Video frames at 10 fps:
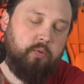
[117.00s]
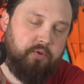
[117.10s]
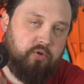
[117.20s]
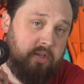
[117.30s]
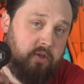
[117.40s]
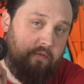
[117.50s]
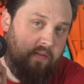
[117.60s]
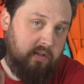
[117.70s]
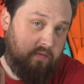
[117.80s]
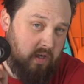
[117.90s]
all dry suit
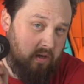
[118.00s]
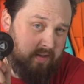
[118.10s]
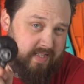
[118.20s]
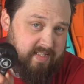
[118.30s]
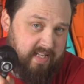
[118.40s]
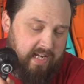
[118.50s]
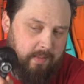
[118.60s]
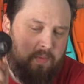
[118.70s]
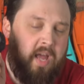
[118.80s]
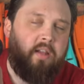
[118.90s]
valves are the
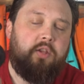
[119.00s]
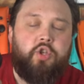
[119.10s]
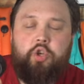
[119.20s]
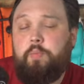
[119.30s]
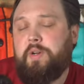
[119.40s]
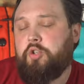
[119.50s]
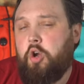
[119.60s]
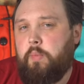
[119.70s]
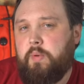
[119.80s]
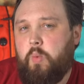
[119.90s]
same. The two most
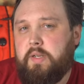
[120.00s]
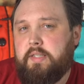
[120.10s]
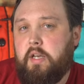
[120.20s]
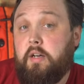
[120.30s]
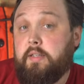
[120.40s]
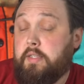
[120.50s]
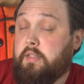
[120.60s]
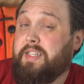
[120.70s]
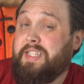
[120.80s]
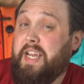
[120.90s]
common ones are
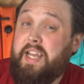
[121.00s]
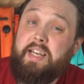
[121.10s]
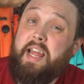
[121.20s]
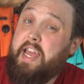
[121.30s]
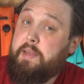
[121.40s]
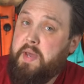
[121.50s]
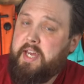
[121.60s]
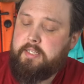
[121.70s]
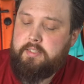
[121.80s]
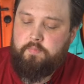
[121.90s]
Cytec and
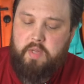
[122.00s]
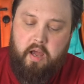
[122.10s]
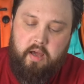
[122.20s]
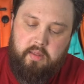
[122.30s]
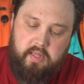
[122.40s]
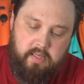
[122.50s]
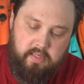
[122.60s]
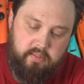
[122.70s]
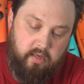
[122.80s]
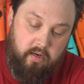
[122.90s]
Apex.
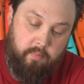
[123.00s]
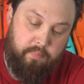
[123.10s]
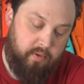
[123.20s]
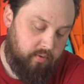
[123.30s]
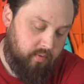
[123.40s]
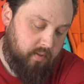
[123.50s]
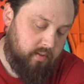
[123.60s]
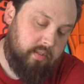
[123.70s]
These are both